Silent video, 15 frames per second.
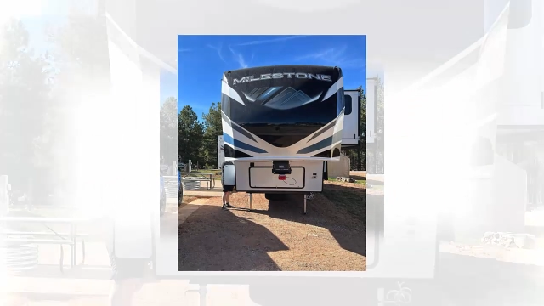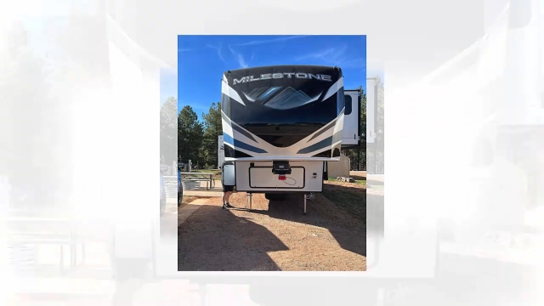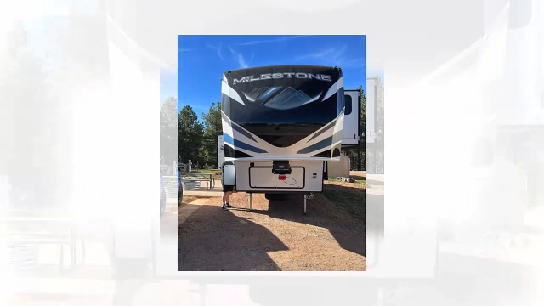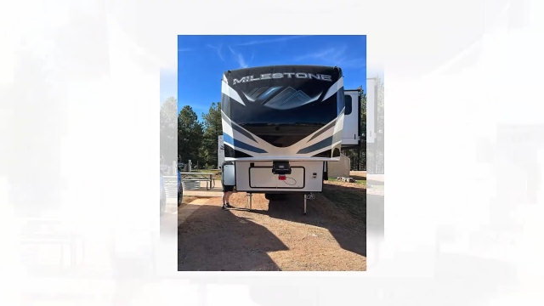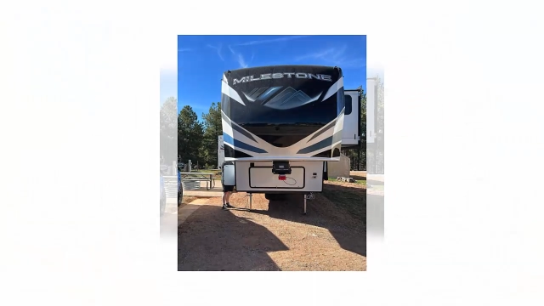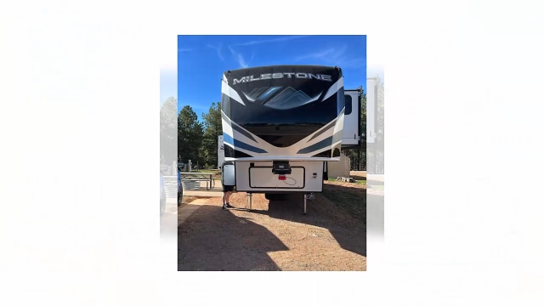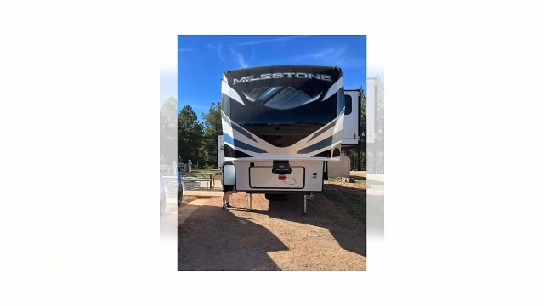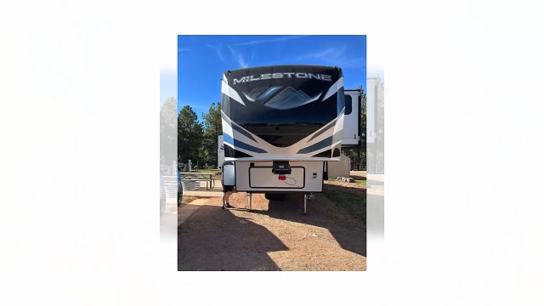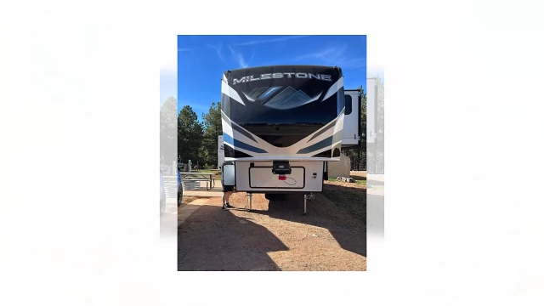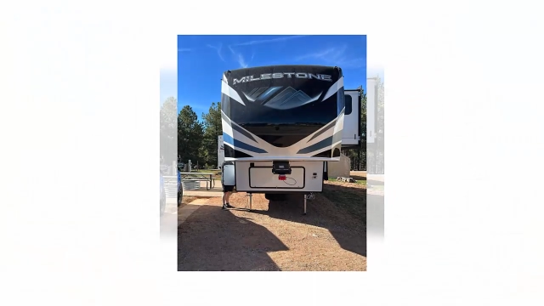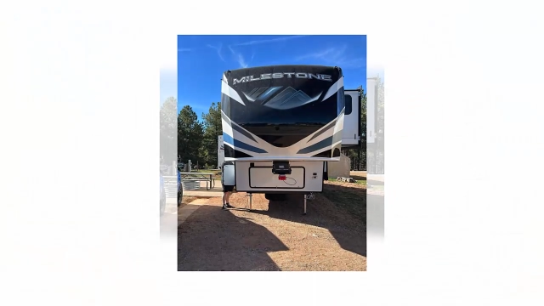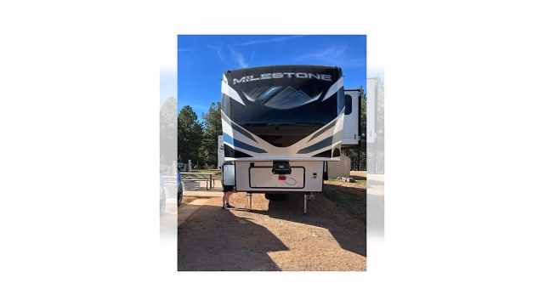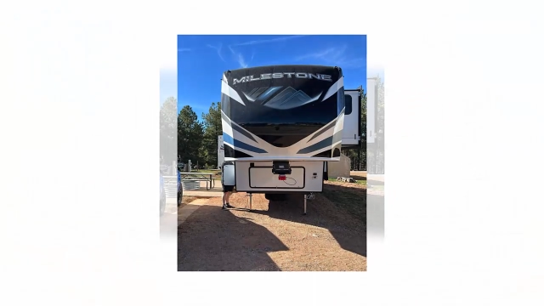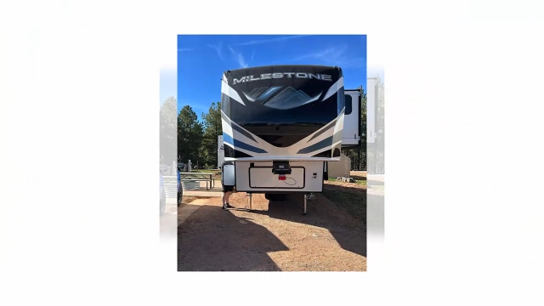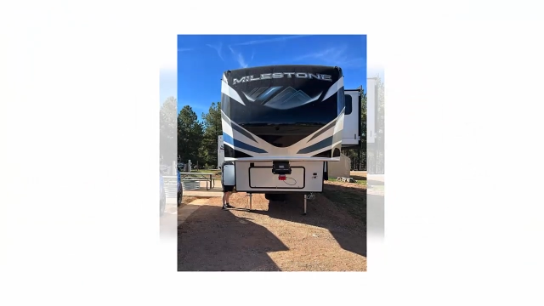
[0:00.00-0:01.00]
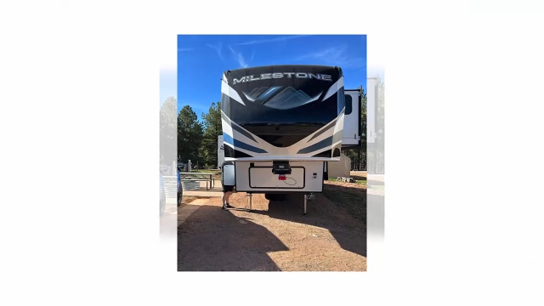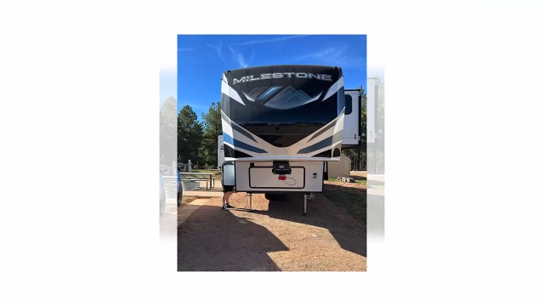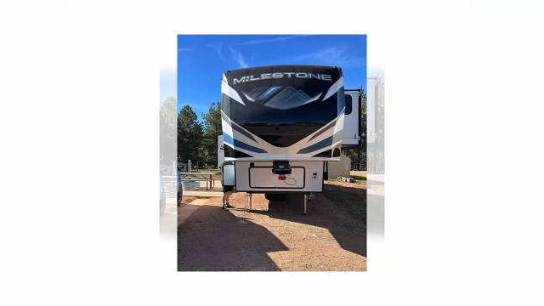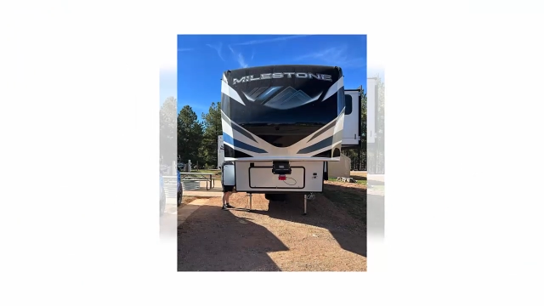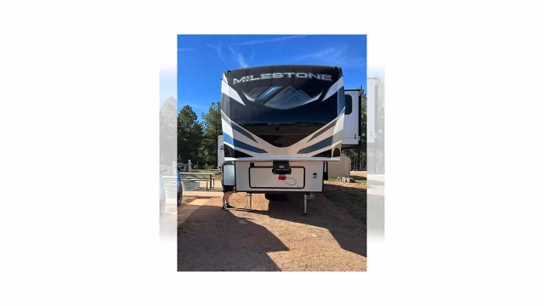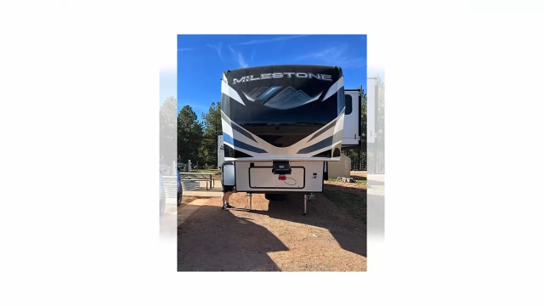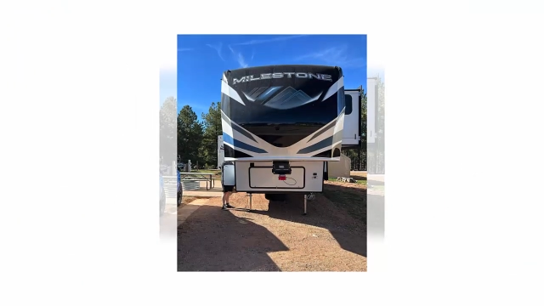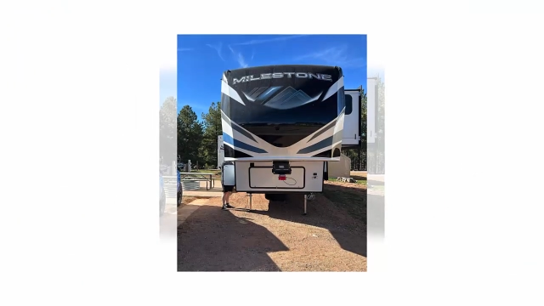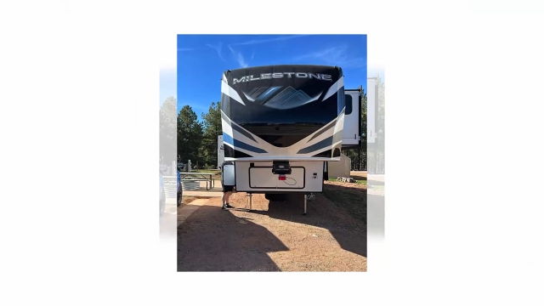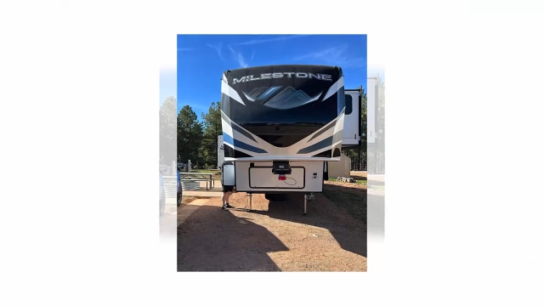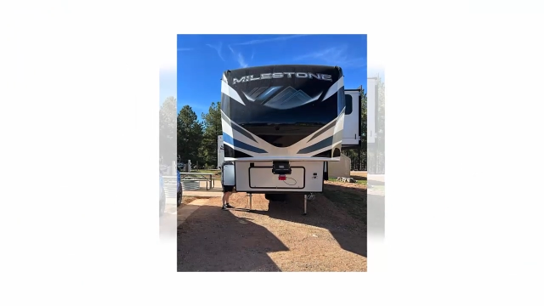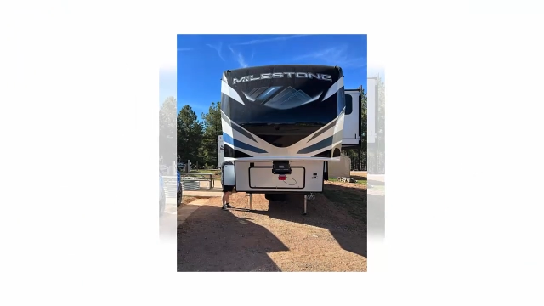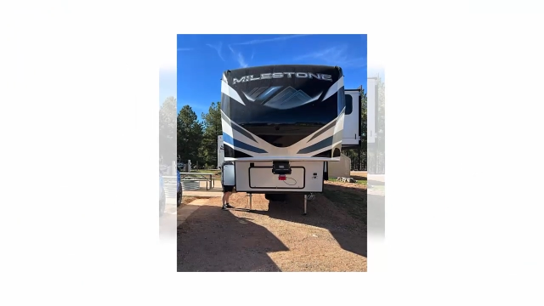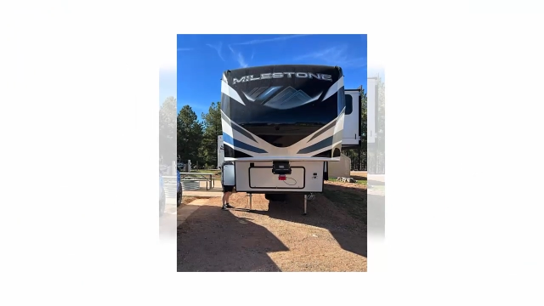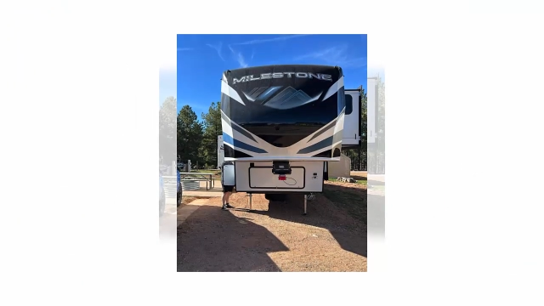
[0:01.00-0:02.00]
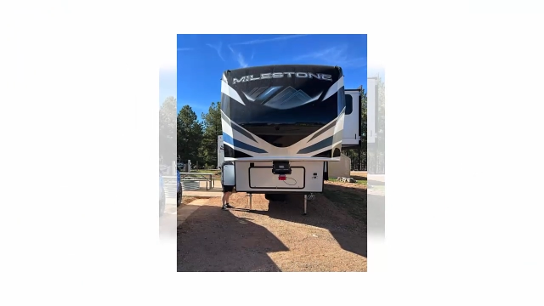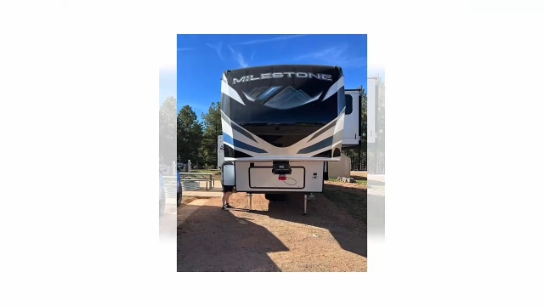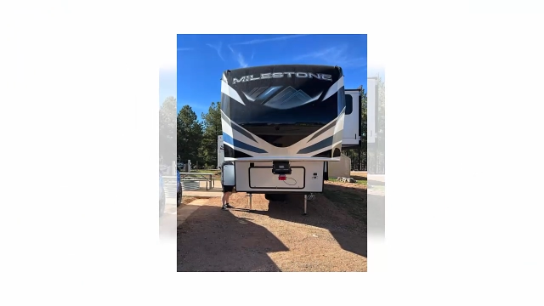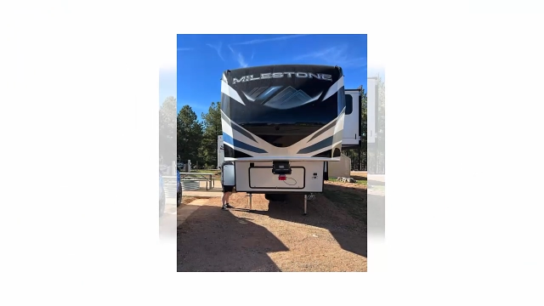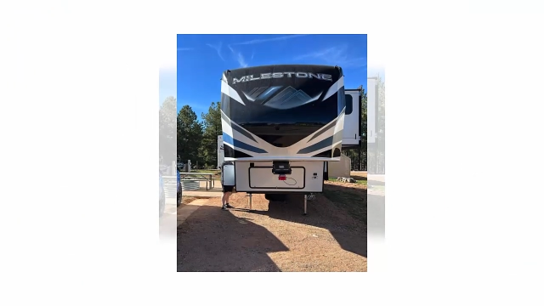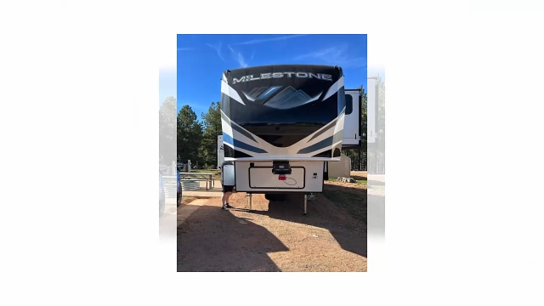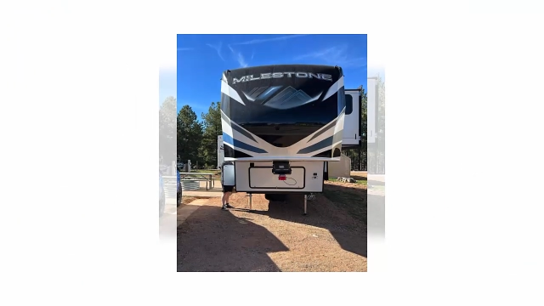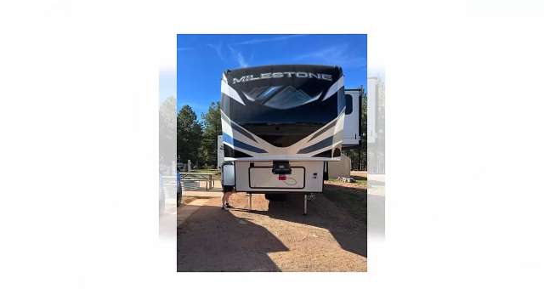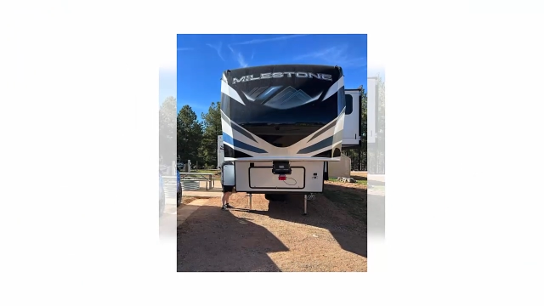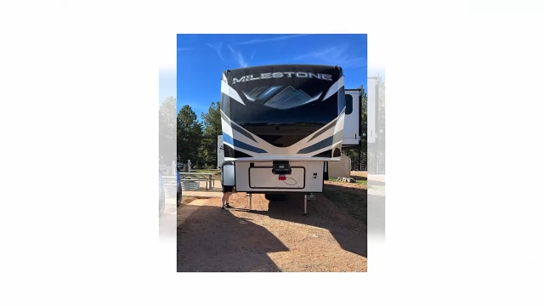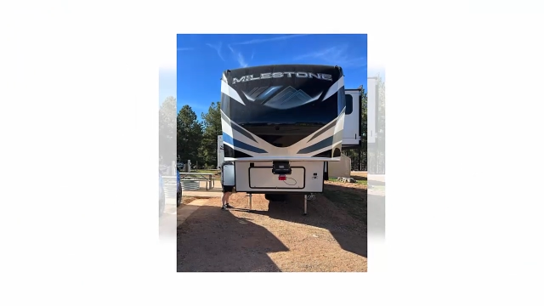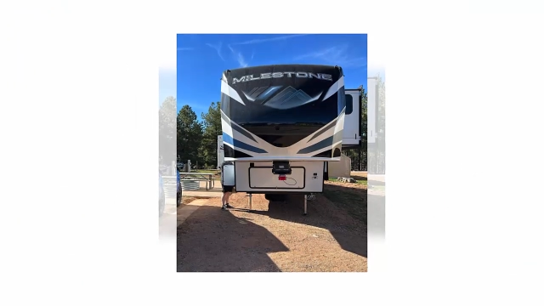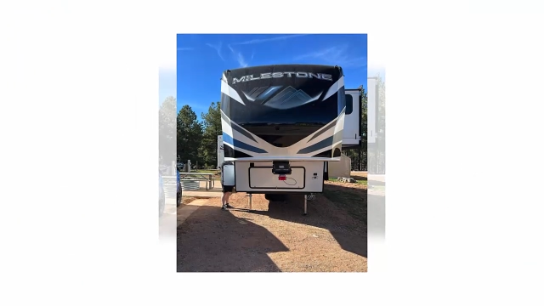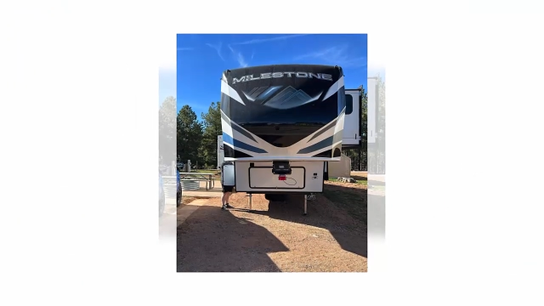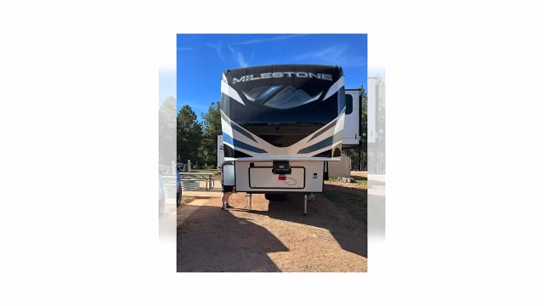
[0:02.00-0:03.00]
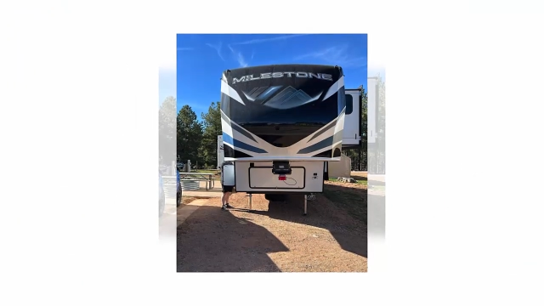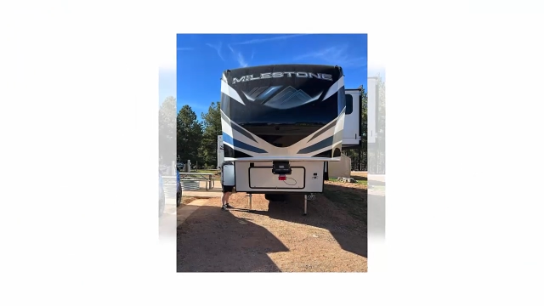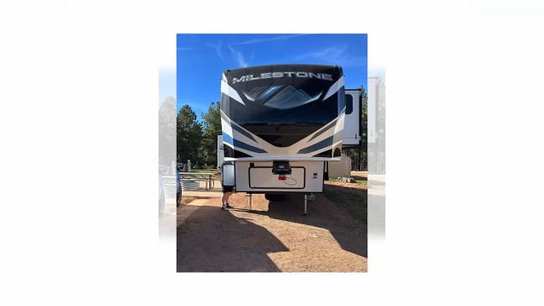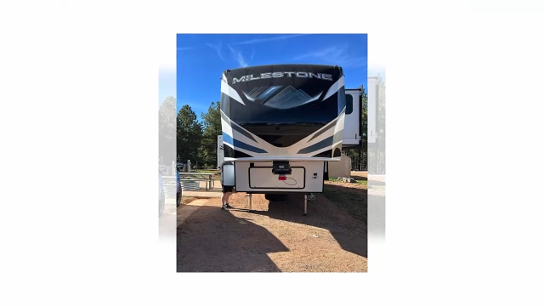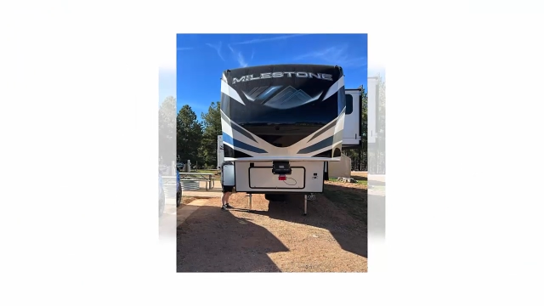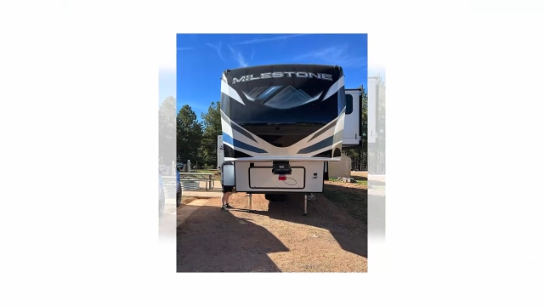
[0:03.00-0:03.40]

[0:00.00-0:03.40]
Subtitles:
(no speaker visible)